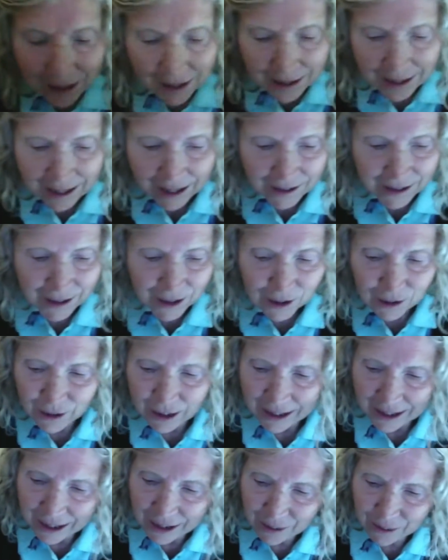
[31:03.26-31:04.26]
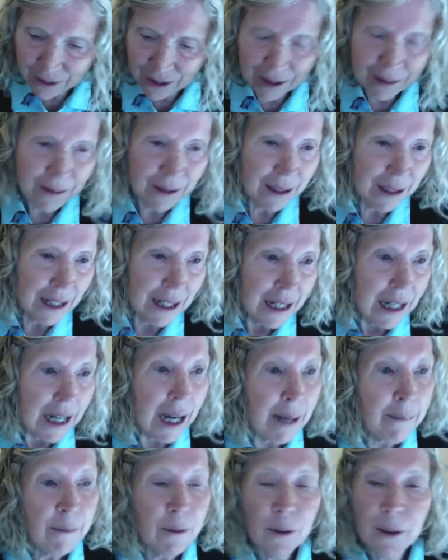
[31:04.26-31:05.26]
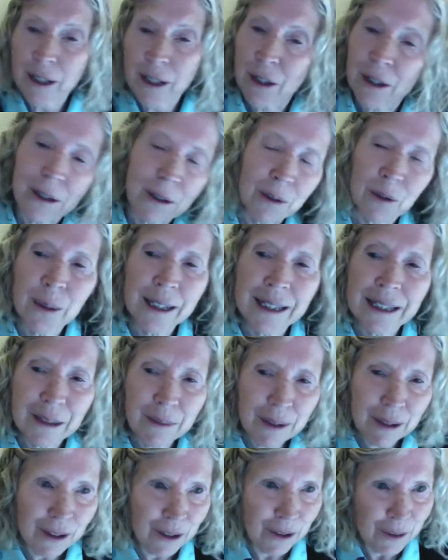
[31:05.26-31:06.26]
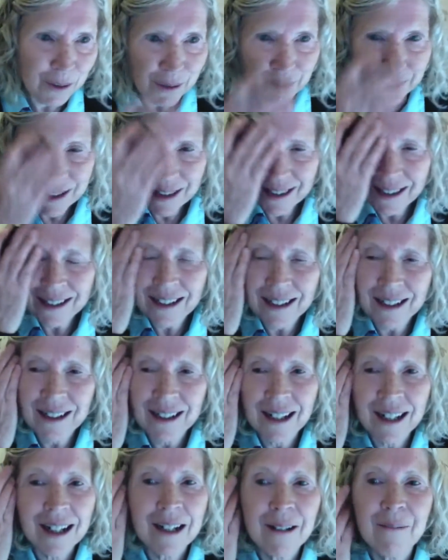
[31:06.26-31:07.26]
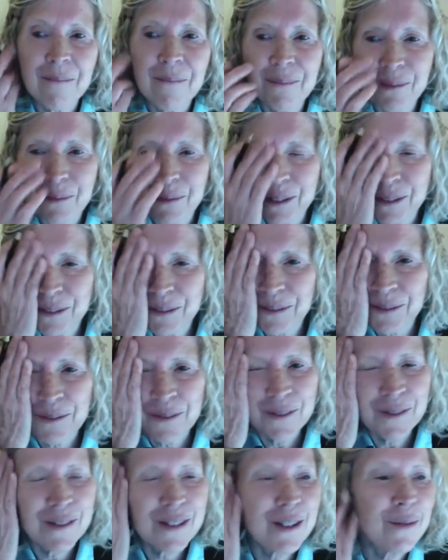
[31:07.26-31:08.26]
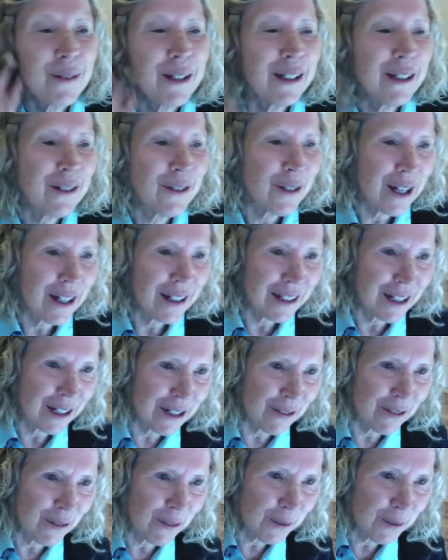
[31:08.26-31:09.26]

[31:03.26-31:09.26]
Now let's try another word. I'm going quickly with you because so we can try a lot of different